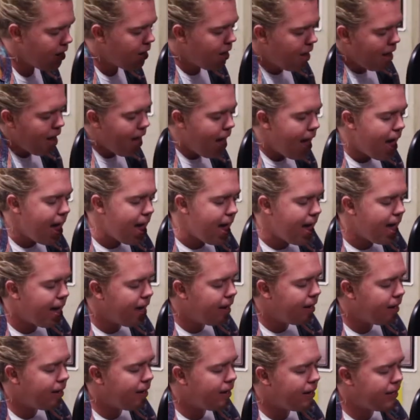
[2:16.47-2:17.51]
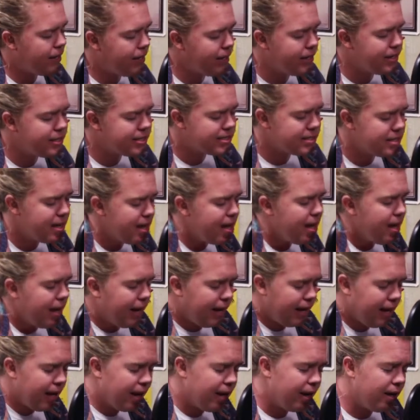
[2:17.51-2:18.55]
at least
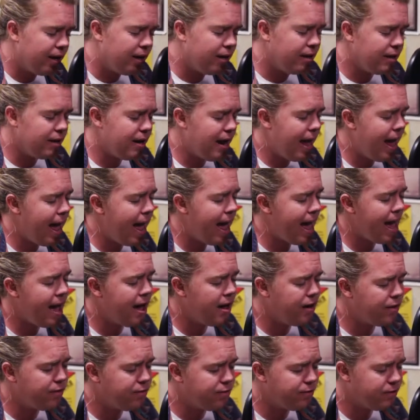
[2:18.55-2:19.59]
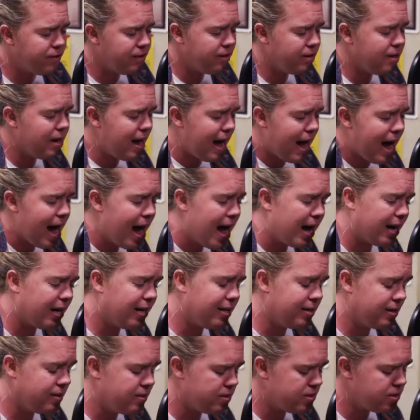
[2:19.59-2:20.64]
in heaven I
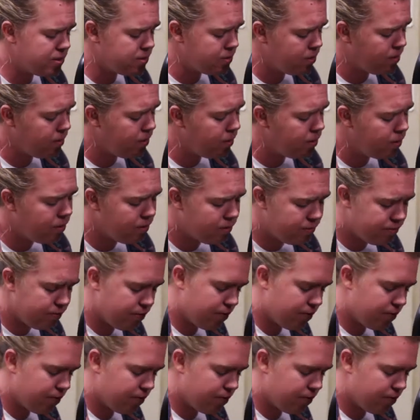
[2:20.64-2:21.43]
can serve.